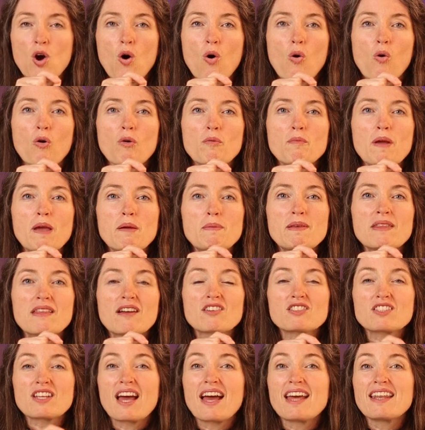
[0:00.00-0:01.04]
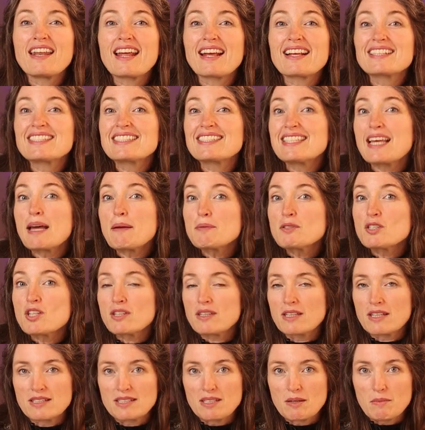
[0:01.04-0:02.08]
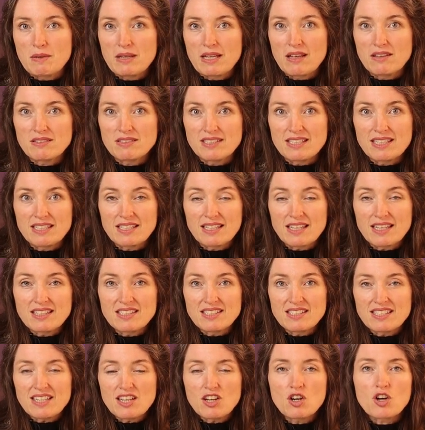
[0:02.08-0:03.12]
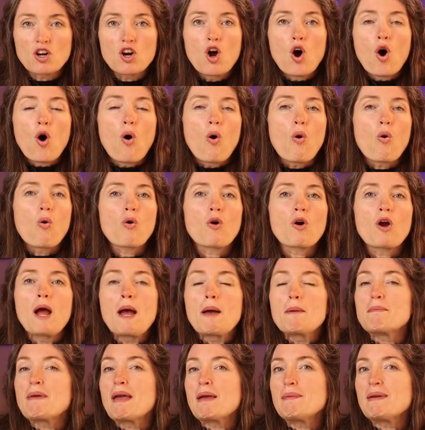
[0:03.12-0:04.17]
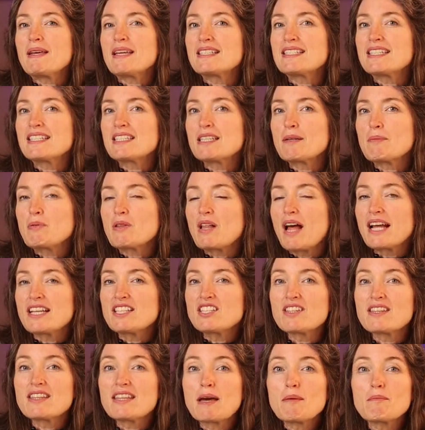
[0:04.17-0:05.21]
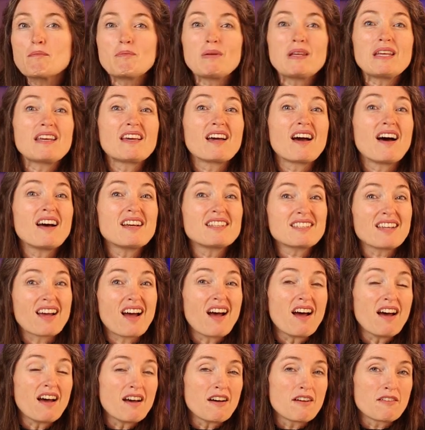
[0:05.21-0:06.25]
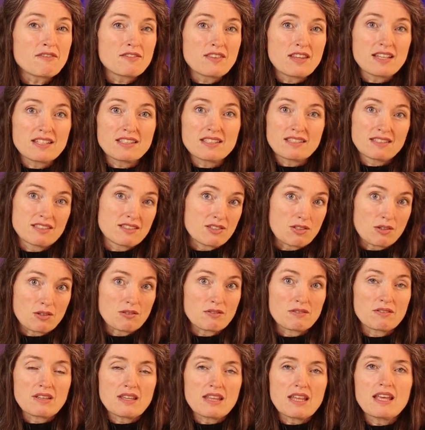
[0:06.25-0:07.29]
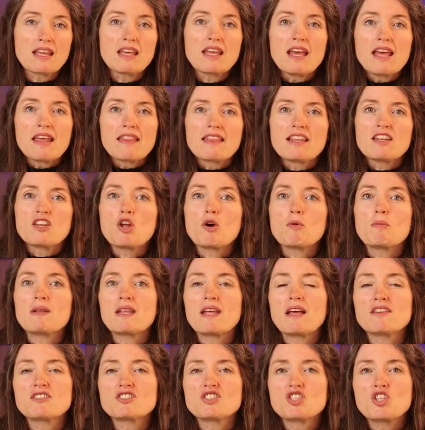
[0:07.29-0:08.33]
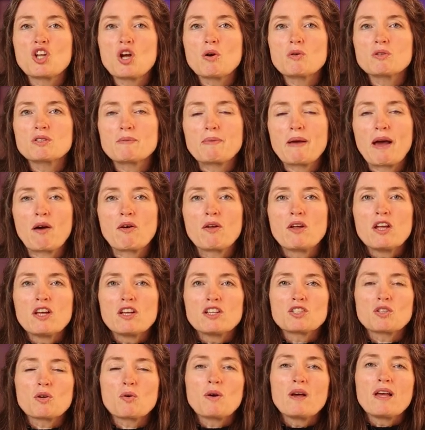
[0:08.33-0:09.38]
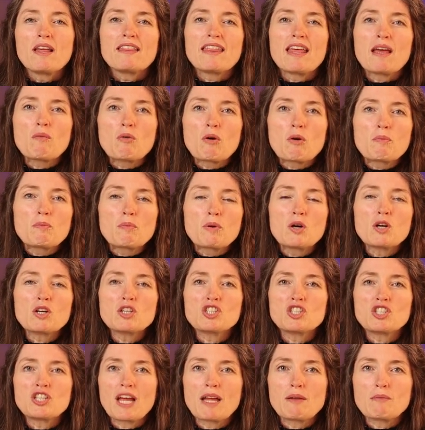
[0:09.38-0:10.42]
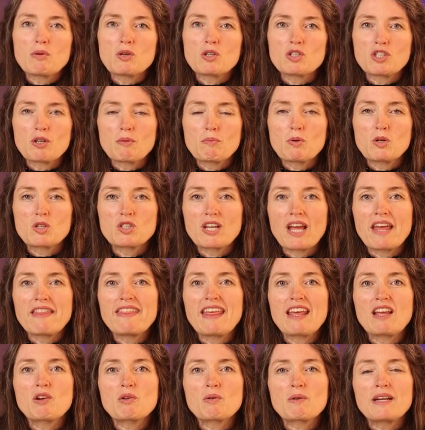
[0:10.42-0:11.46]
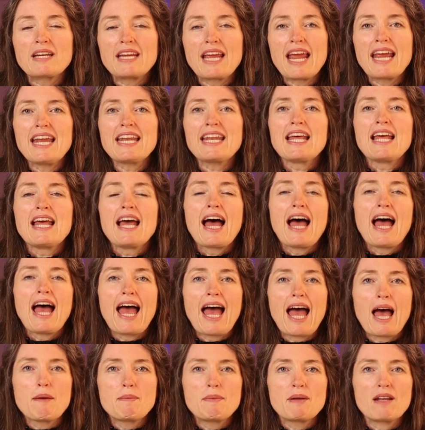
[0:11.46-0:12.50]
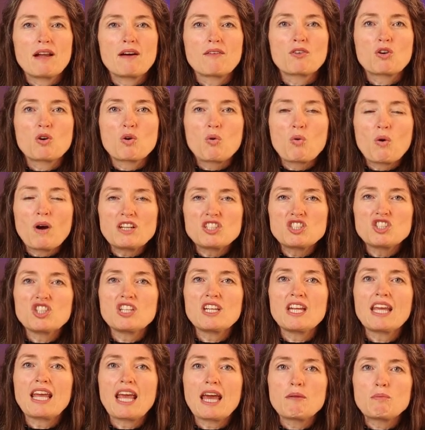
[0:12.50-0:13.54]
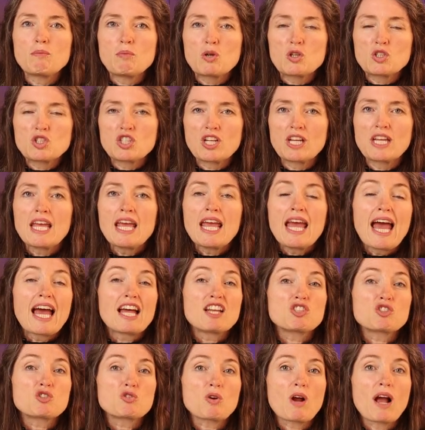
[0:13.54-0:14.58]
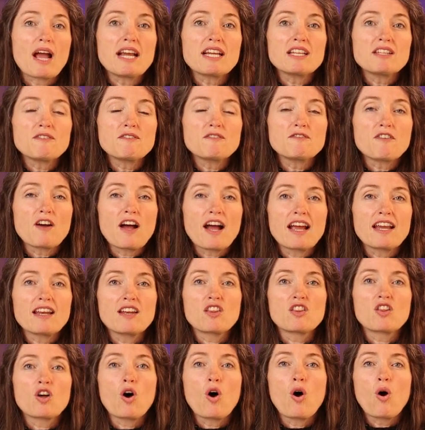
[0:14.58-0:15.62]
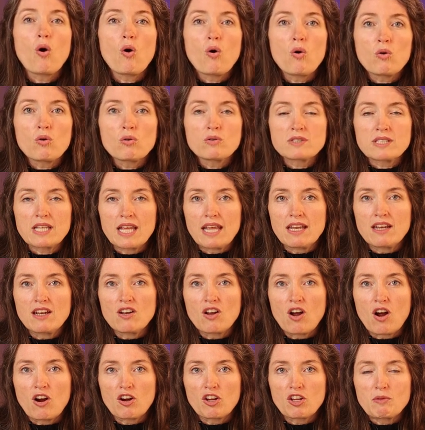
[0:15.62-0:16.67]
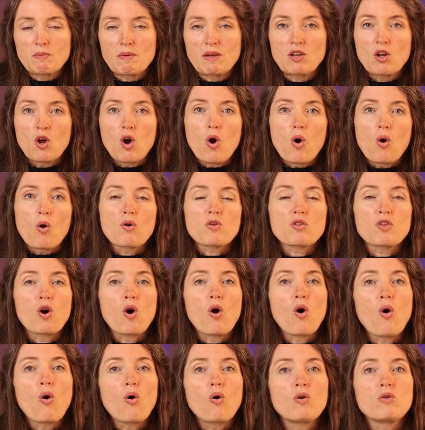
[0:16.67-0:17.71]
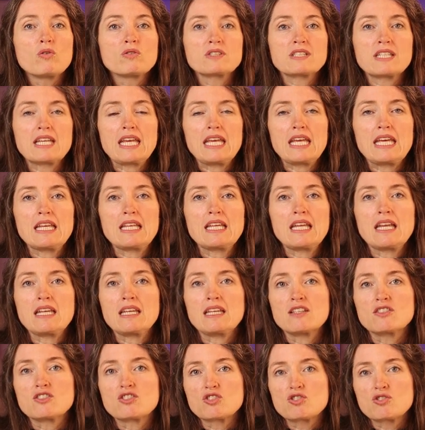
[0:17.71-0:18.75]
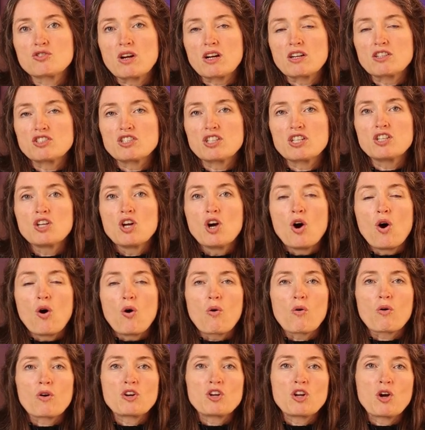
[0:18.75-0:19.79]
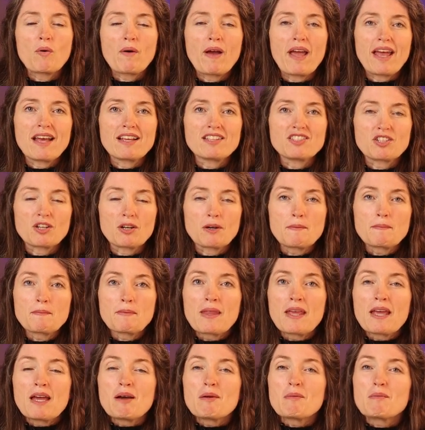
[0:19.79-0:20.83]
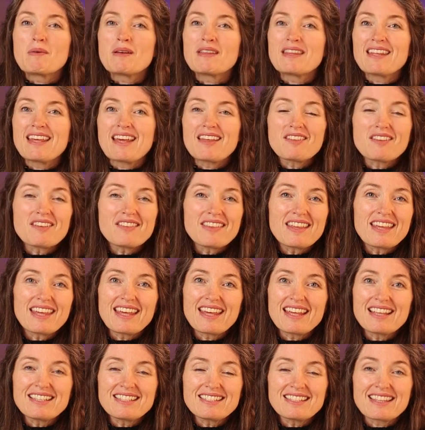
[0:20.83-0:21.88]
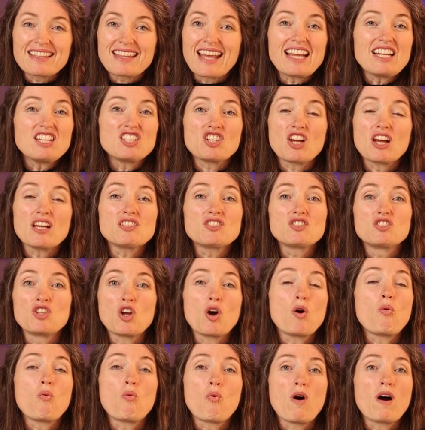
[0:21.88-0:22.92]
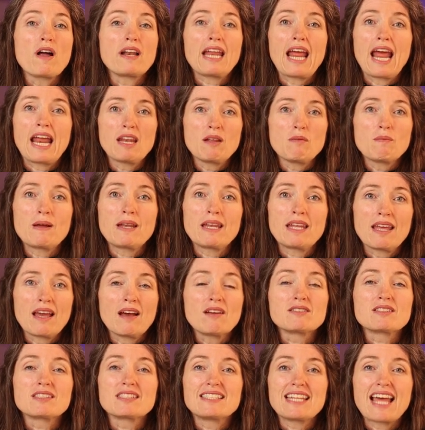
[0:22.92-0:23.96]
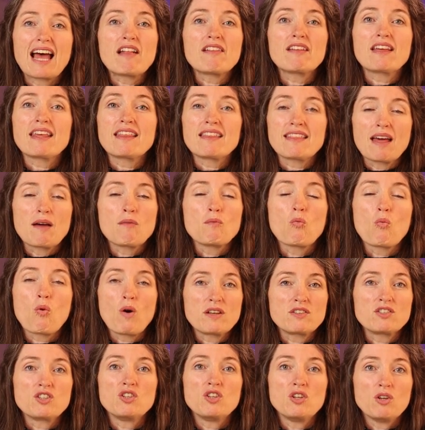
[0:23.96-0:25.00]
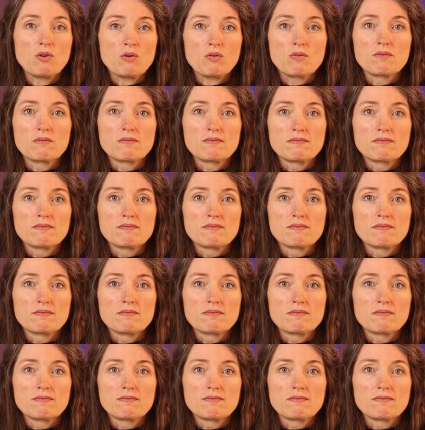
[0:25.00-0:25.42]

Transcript: Or maybe there's an exception that somebody else didn't consider. Or maybe it didn't apply to them because of this certain thing that nobody else knows about. So they will push and push and push, and they create a habit of questioning and pushing and trying to find the holes in an argument or the holes in an instruction or no answer. But the other thing is, they just don't want anybody else telling them what to do.